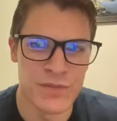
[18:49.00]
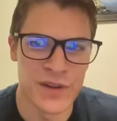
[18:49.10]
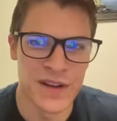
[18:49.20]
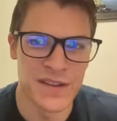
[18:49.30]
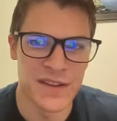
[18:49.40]

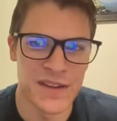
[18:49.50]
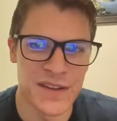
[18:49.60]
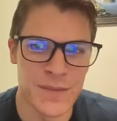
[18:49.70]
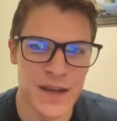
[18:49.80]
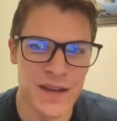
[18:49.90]
Brings in
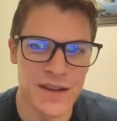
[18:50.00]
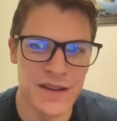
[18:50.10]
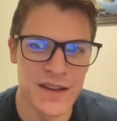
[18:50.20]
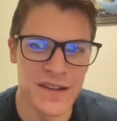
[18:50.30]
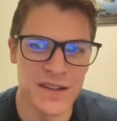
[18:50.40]
his mech.
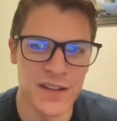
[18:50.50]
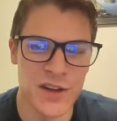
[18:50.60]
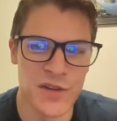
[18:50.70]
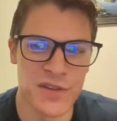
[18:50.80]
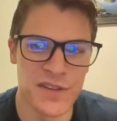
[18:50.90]
He's
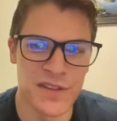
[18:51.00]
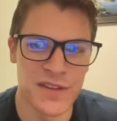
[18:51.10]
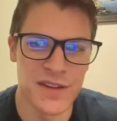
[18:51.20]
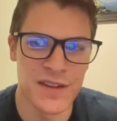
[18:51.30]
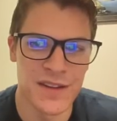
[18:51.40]

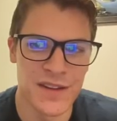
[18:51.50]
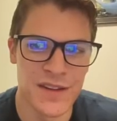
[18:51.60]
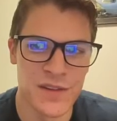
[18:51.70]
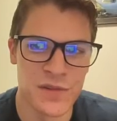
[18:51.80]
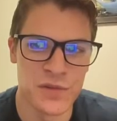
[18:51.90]
close
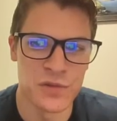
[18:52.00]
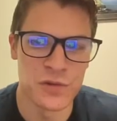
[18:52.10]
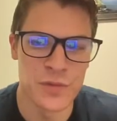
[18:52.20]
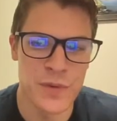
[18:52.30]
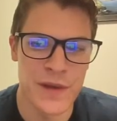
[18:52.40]
to a
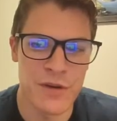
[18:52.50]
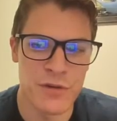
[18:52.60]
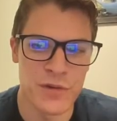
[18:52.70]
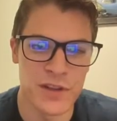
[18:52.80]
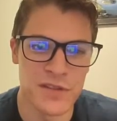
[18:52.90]
normal
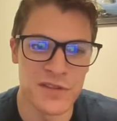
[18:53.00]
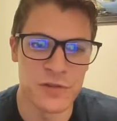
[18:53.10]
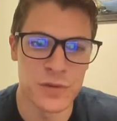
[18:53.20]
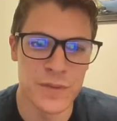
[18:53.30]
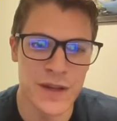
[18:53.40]
power. Will he use a
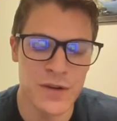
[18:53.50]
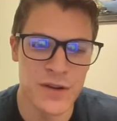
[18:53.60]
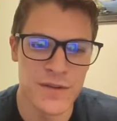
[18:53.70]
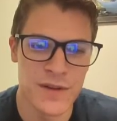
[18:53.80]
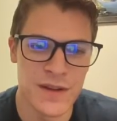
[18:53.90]
normal power?